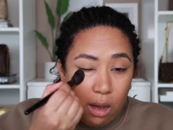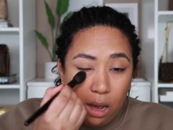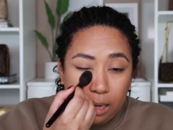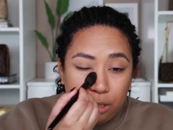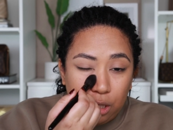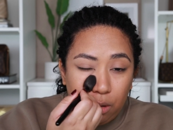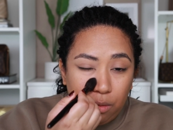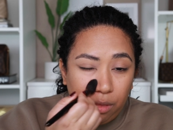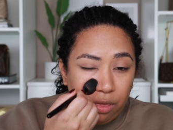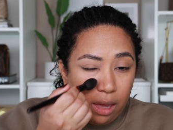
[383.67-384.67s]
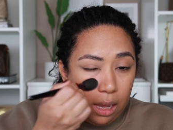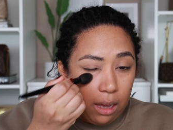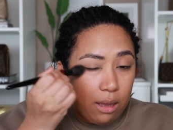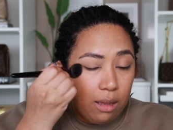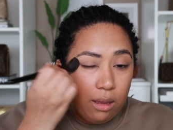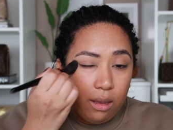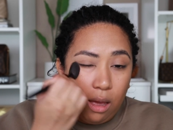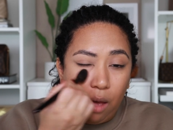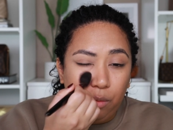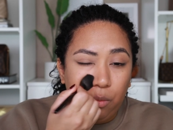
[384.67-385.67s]
I don't think
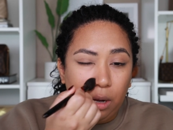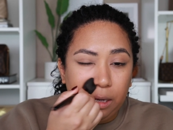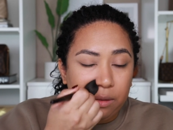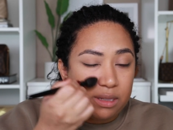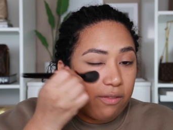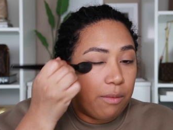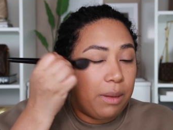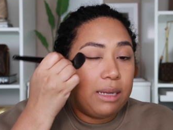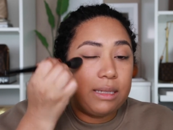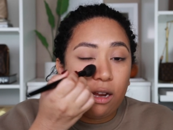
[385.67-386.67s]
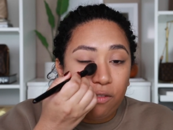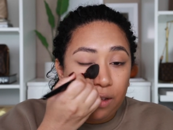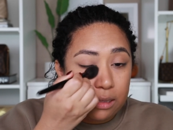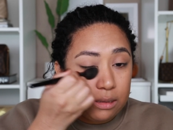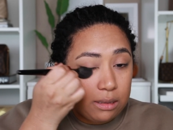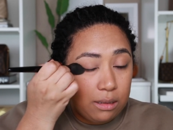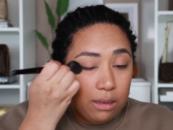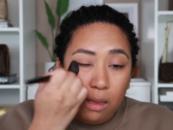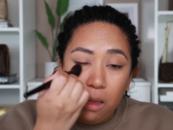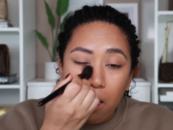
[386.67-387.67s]
I would want to use it for my entire face.
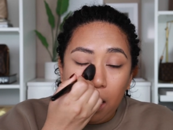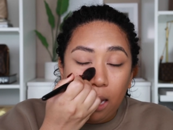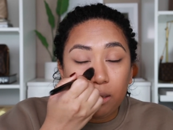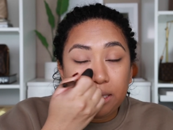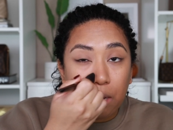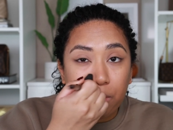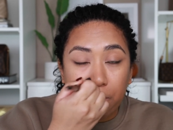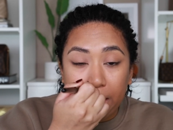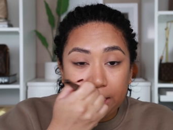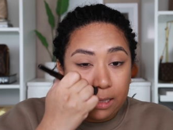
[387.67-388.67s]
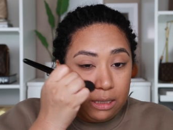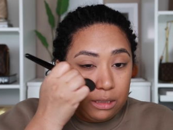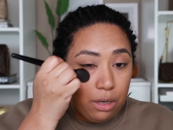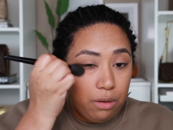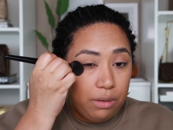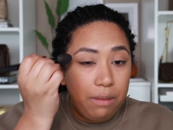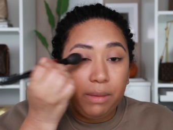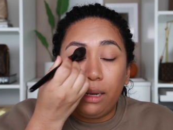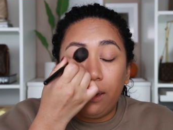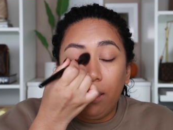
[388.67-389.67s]
At least not with my skin tone. I
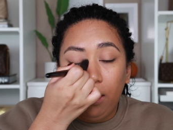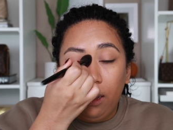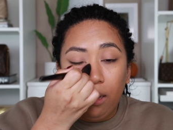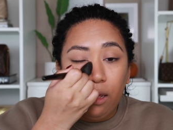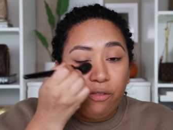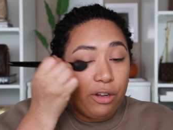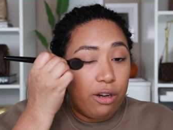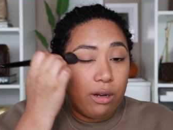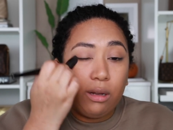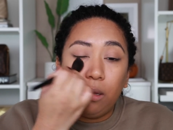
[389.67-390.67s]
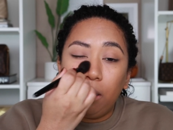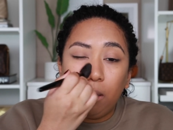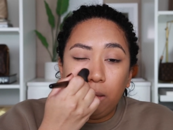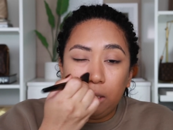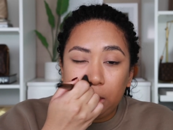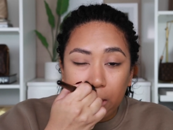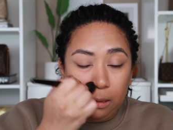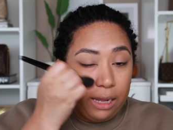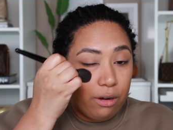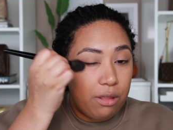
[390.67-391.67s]
mean, if you're
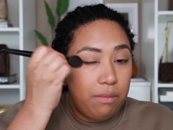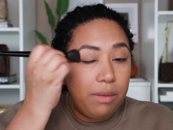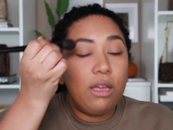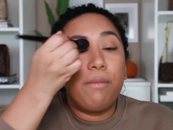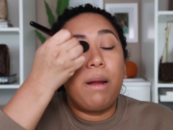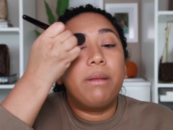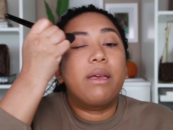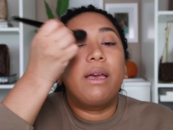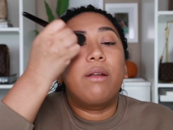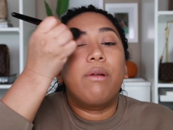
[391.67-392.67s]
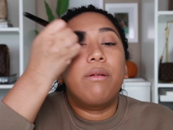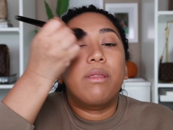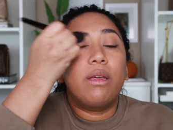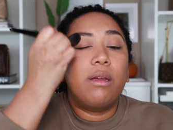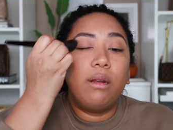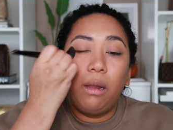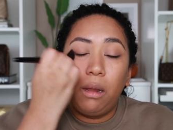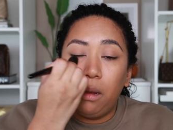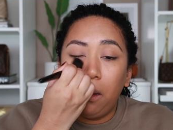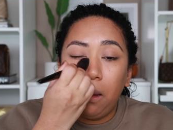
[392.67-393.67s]
lighter than me, you probably could get away with it.
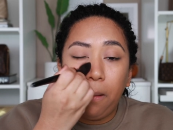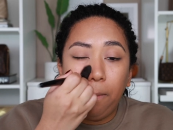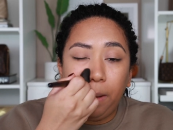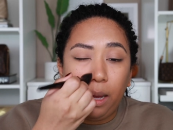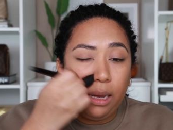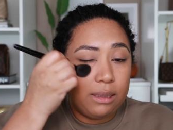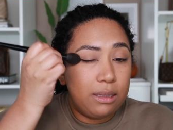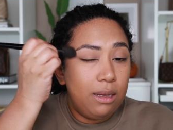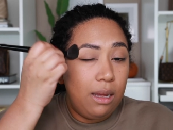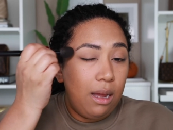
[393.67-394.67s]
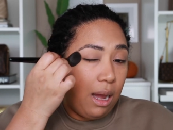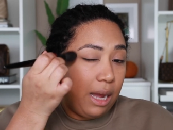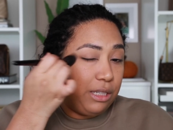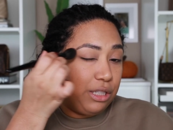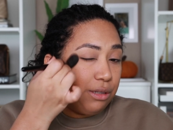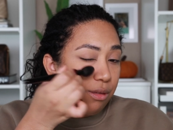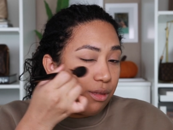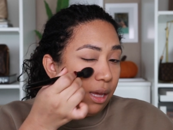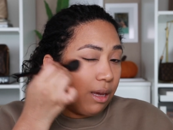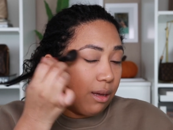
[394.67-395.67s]
But I do
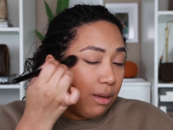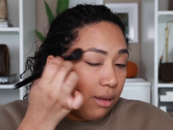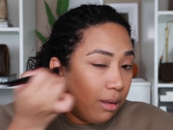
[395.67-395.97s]
think